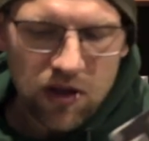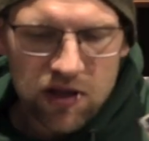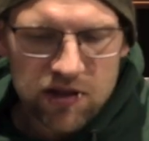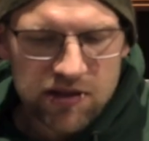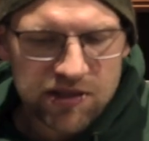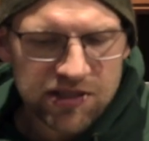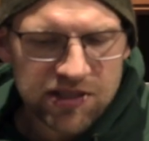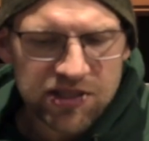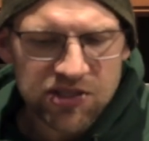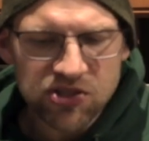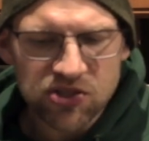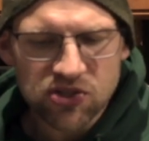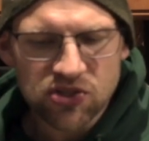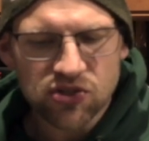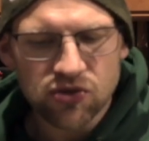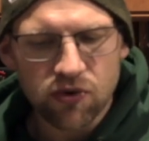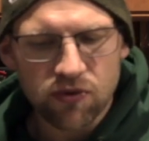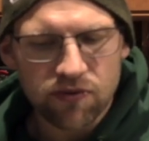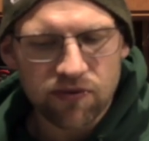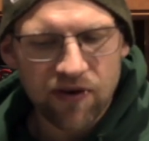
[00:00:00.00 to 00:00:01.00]
and this is just
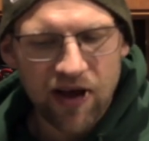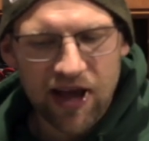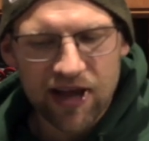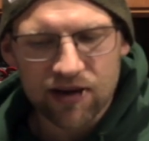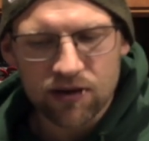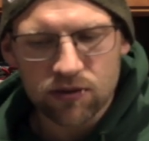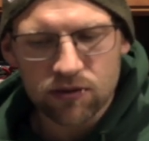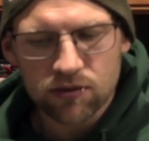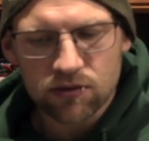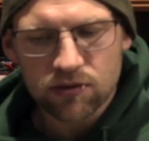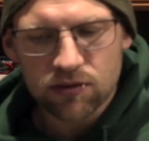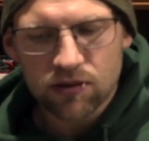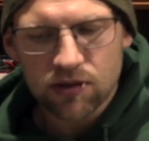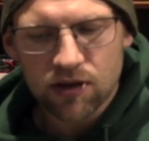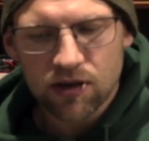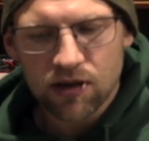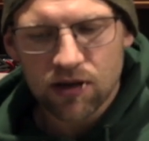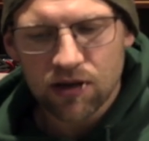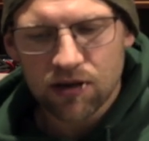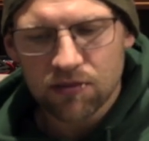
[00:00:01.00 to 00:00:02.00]
so vital.
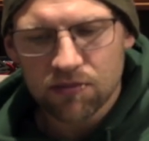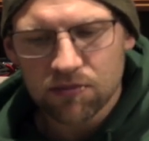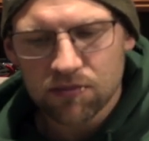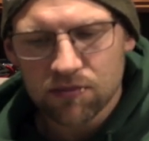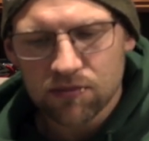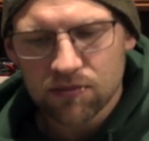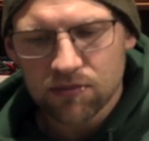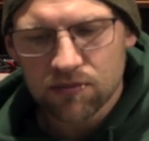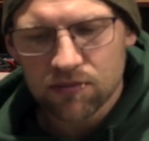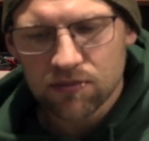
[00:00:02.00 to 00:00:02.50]
Um,